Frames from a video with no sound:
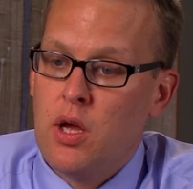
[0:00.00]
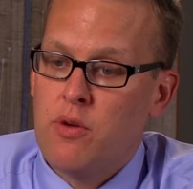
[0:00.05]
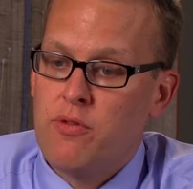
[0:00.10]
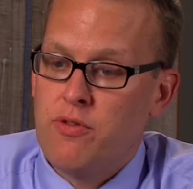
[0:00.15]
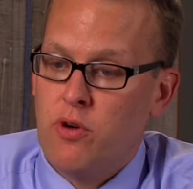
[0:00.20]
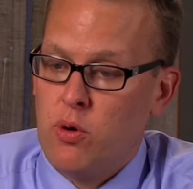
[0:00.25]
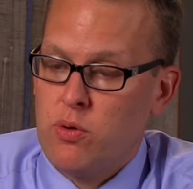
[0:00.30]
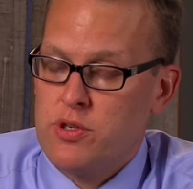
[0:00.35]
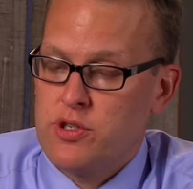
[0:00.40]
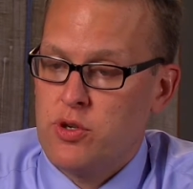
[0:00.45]

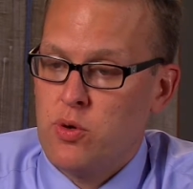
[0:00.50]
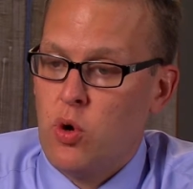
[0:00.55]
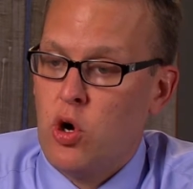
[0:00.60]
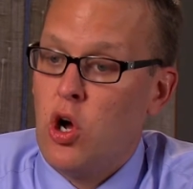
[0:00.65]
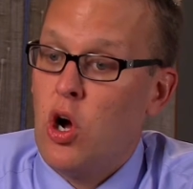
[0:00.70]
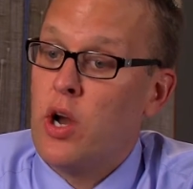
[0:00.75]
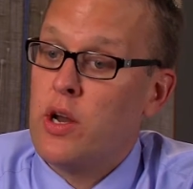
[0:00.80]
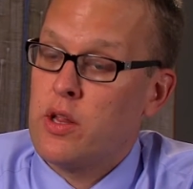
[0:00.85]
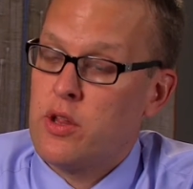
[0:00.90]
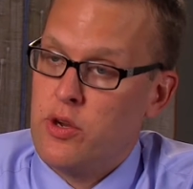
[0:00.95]
folks who are
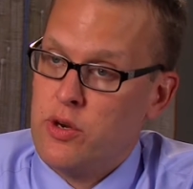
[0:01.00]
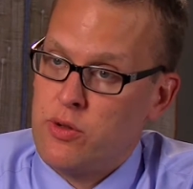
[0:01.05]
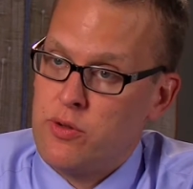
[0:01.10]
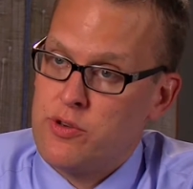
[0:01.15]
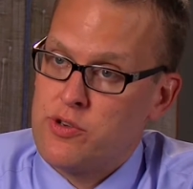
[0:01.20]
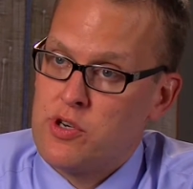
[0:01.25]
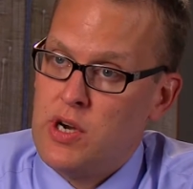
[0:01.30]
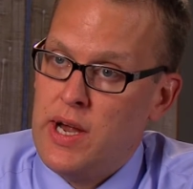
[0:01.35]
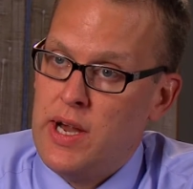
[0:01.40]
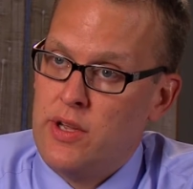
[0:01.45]
on
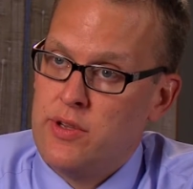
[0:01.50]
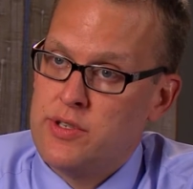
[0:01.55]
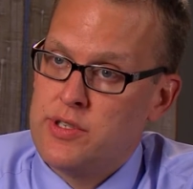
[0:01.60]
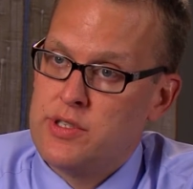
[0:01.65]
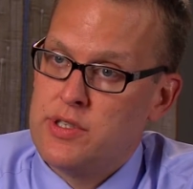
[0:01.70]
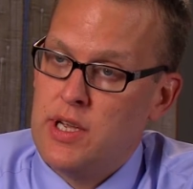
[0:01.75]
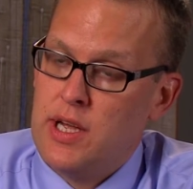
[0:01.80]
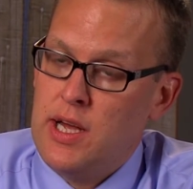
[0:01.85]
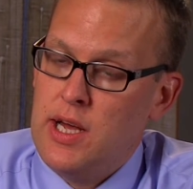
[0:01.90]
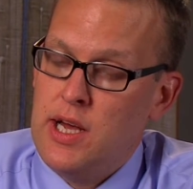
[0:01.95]
clinical
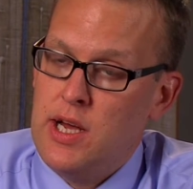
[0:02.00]
trials